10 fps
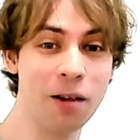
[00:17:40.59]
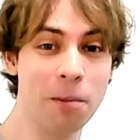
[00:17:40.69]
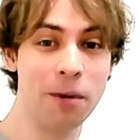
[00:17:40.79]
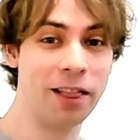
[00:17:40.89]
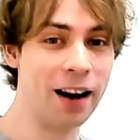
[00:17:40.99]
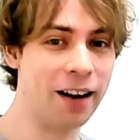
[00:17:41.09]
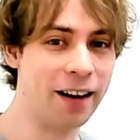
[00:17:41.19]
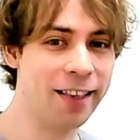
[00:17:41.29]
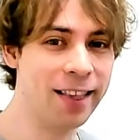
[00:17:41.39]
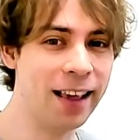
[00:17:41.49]
but there are
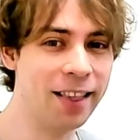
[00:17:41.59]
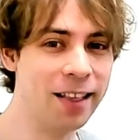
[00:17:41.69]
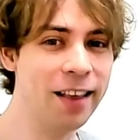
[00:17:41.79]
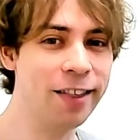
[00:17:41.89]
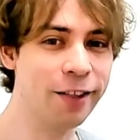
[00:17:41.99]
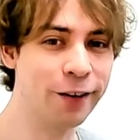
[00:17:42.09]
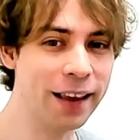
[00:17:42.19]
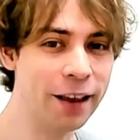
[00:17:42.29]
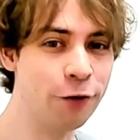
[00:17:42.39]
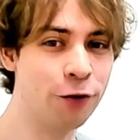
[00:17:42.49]

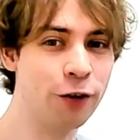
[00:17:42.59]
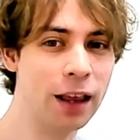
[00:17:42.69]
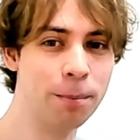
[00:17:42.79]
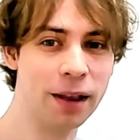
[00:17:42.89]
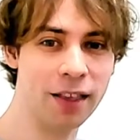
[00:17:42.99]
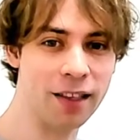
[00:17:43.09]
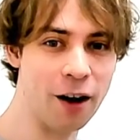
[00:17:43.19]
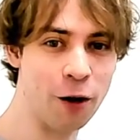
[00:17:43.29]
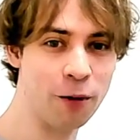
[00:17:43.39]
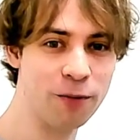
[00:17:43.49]
63 free bits
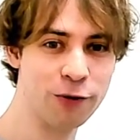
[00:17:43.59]
now